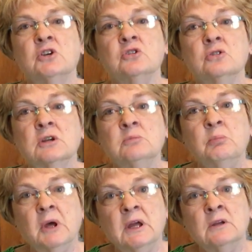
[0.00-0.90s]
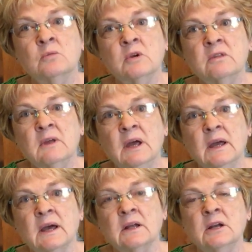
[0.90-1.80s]
You can paint with
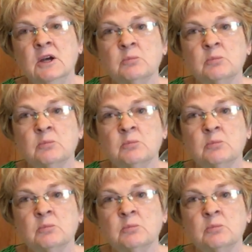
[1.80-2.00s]
that.